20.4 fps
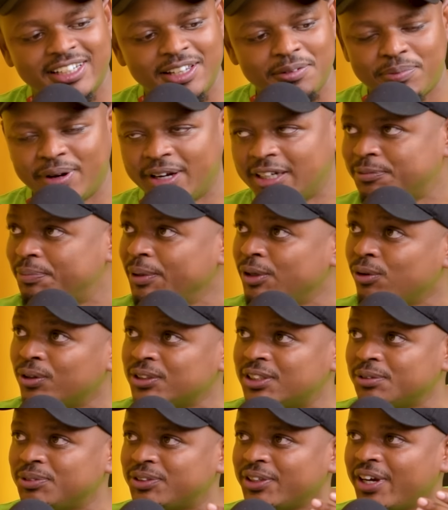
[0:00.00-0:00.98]
But it's been
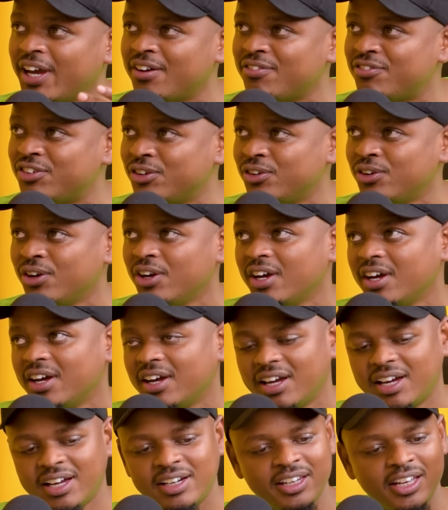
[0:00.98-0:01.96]
awesome to have you
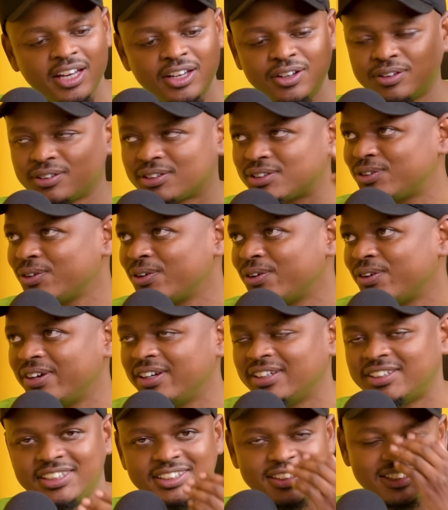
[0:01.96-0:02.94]
and hear your story.
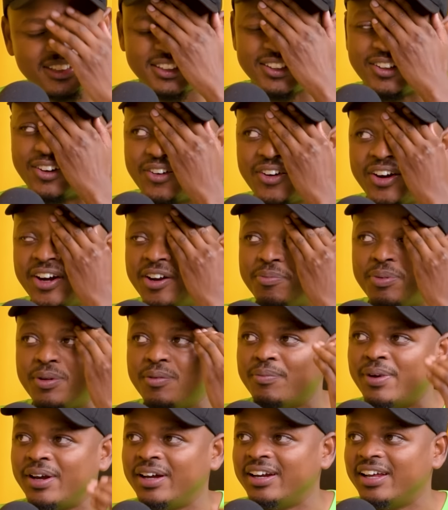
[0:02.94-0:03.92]
Jesus, incredible,
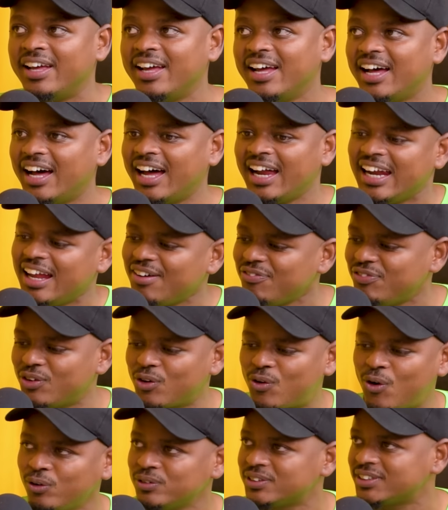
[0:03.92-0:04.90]
man. Yeah. I love the
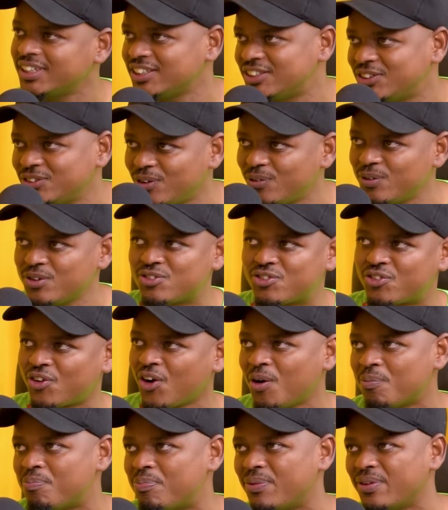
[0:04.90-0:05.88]
quotes that you always
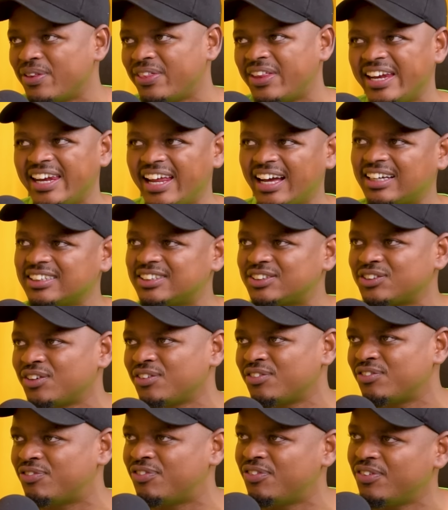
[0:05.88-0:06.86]
drop, the nuggets
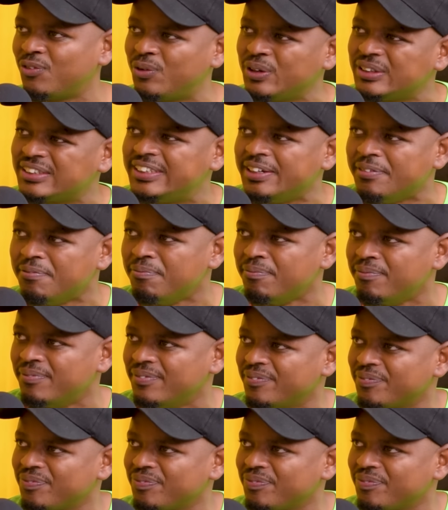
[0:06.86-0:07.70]
of wisdom.